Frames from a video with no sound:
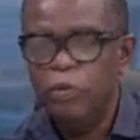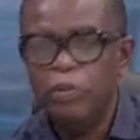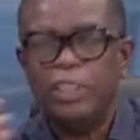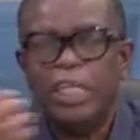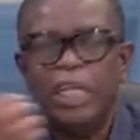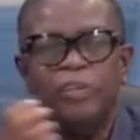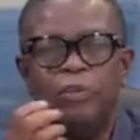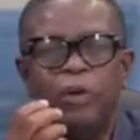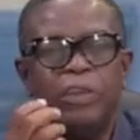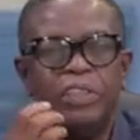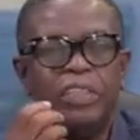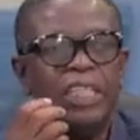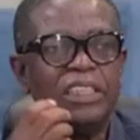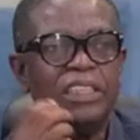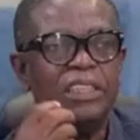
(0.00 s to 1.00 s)
which are
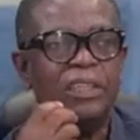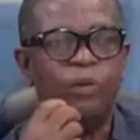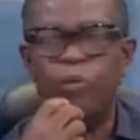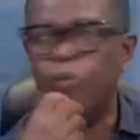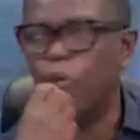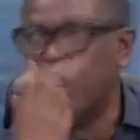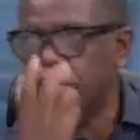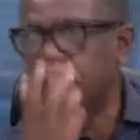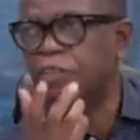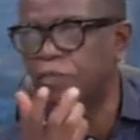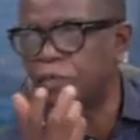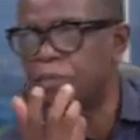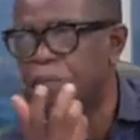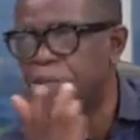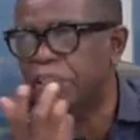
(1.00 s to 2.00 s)
not just in the words
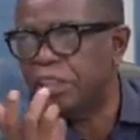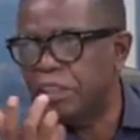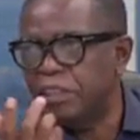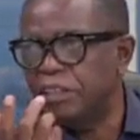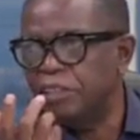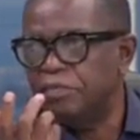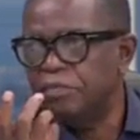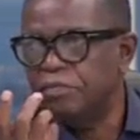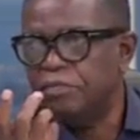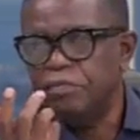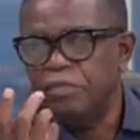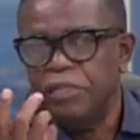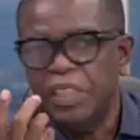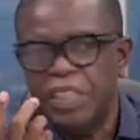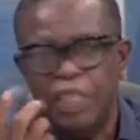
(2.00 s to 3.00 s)
of the person.
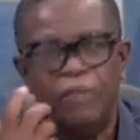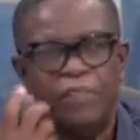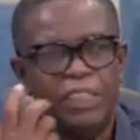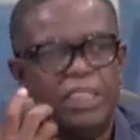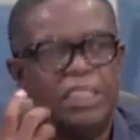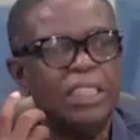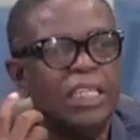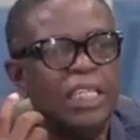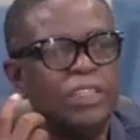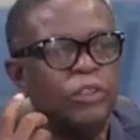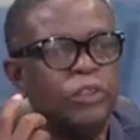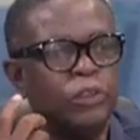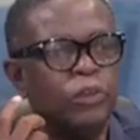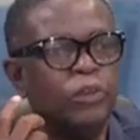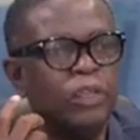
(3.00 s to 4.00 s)
The investigator is
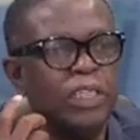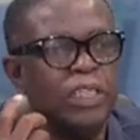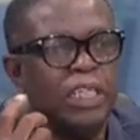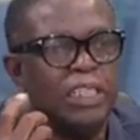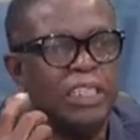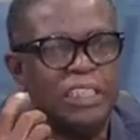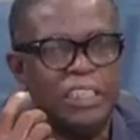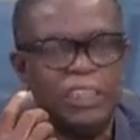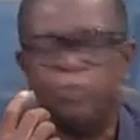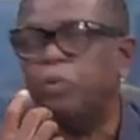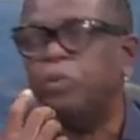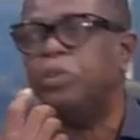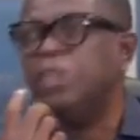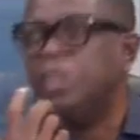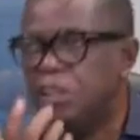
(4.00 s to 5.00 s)
also looking at the
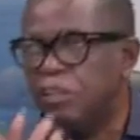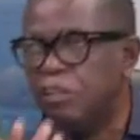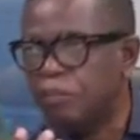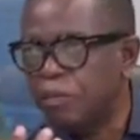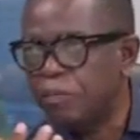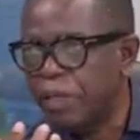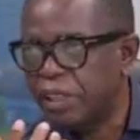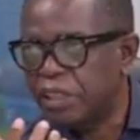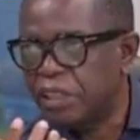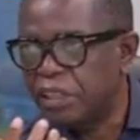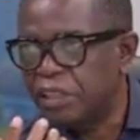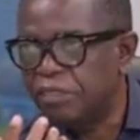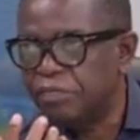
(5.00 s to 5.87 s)
disposition of the person.